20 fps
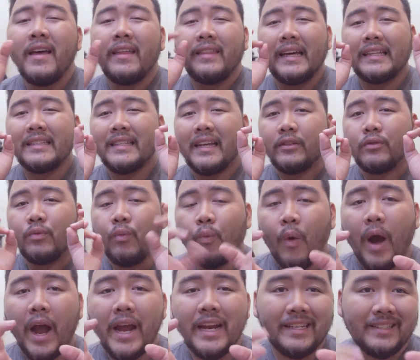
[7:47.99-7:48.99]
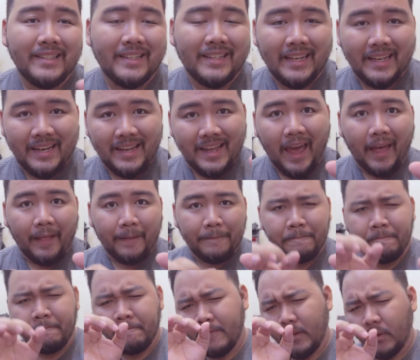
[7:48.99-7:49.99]
That's as wide as it can get,
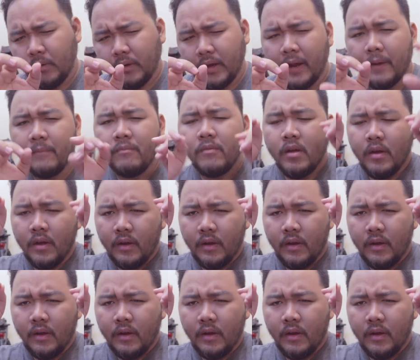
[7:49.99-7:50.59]
okay?